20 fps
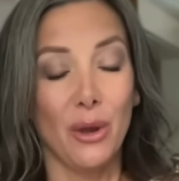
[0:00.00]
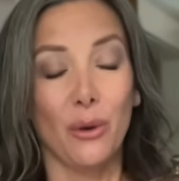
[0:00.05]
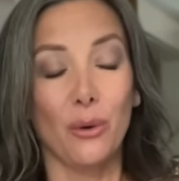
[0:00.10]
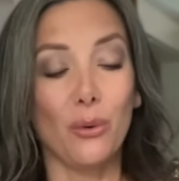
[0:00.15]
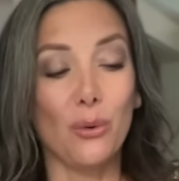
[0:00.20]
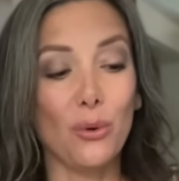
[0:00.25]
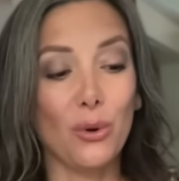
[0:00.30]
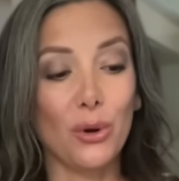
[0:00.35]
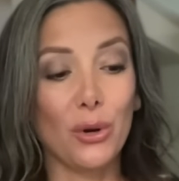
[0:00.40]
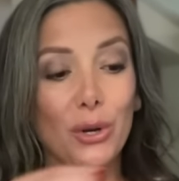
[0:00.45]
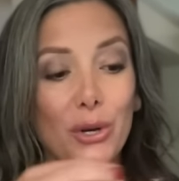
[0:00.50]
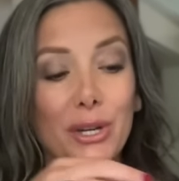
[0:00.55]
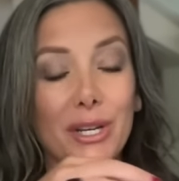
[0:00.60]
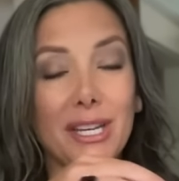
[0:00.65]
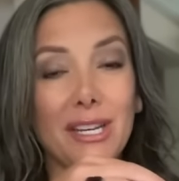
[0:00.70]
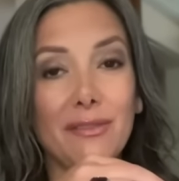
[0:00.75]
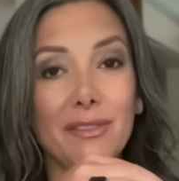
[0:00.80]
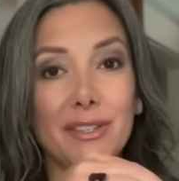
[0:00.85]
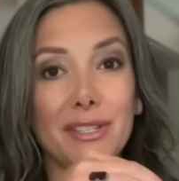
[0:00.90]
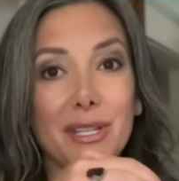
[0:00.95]
or
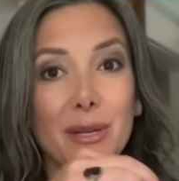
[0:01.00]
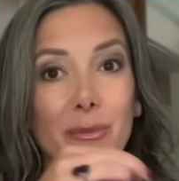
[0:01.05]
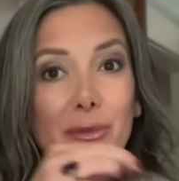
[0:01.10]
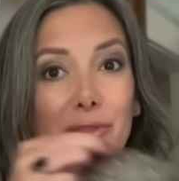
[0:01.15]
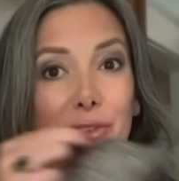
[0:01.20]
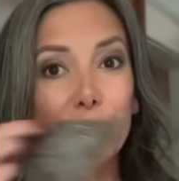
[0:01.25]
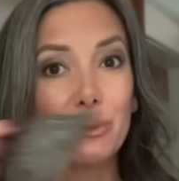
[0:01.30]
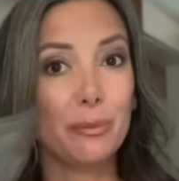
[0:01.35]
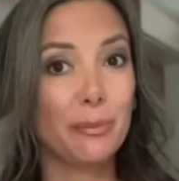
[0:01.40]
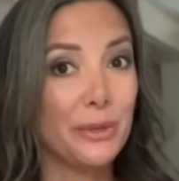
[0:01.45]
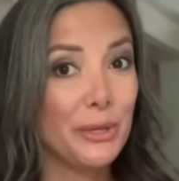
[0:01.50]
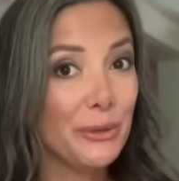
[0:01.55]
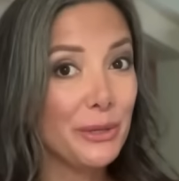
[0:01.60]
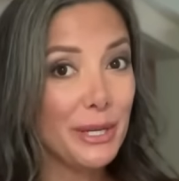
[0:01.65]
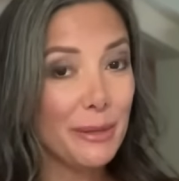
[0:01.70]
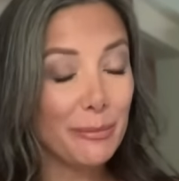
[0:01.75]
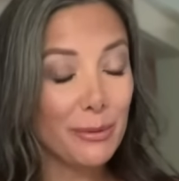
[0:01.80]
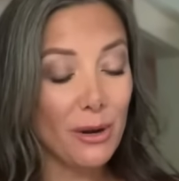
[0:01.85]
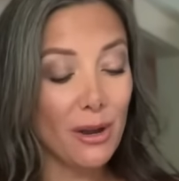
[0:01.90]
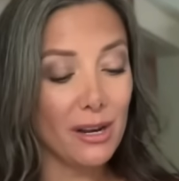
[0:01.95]
even some of your
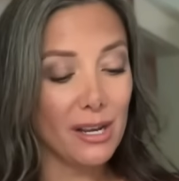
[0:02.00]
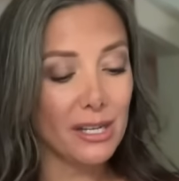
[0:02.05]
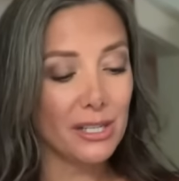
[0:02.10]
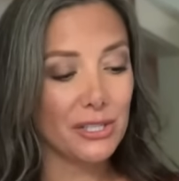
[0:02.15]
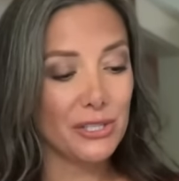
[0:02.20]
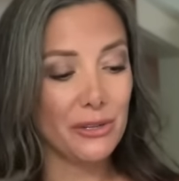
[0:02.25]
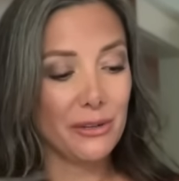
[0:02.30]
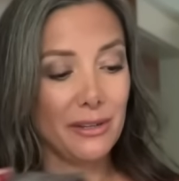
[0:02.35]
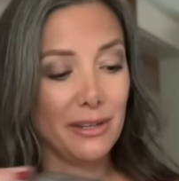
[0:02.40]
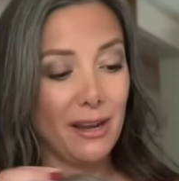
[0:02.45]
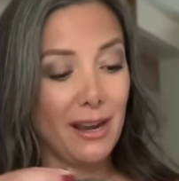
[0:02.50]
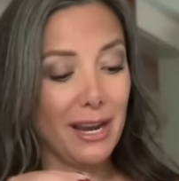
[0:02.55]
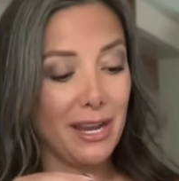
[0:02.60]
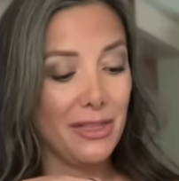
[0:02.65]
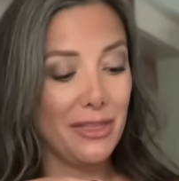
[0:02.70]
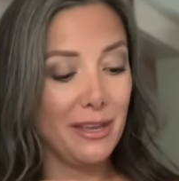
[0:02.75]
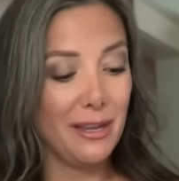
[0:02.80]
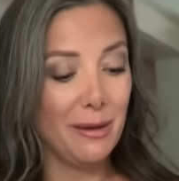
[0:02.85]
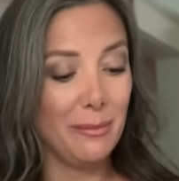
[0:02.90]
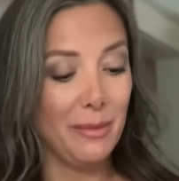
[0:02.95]
beauty products, you can
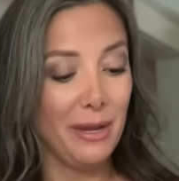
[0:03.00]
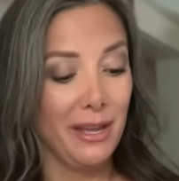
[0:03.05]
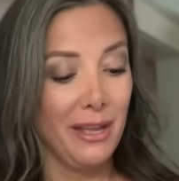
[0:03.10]
hide them.